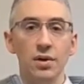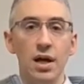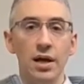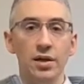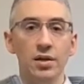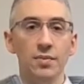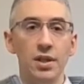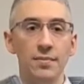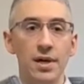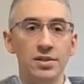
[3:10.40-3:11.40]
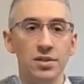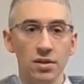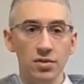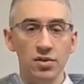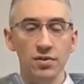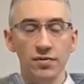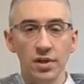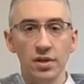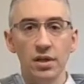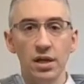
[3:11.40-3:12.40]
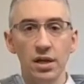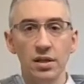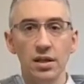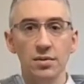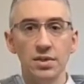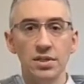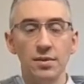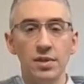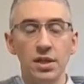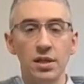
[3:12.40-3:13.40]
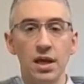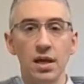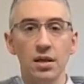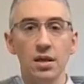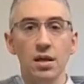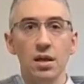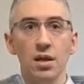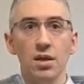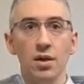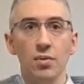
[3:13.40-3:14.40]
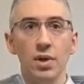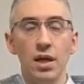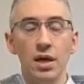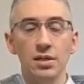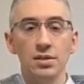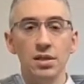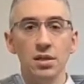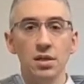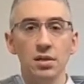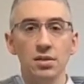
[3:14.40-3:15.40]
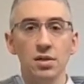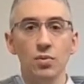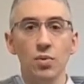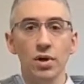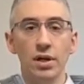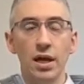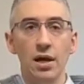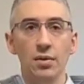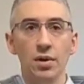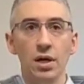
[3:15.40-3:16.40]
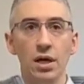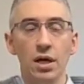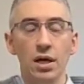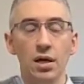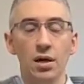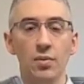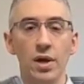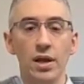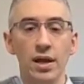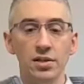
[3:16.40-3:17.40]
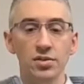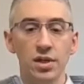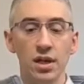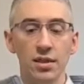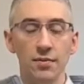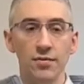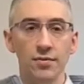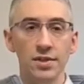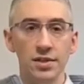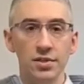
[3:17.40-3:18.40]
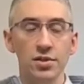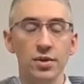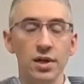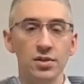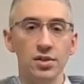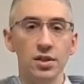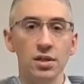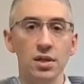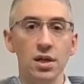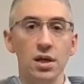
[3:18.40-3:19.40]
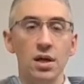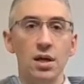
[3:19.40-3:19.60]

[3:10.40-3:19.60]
not going to be the best solution for the client, that it was something that we had to work out a way to extricate them from the situation.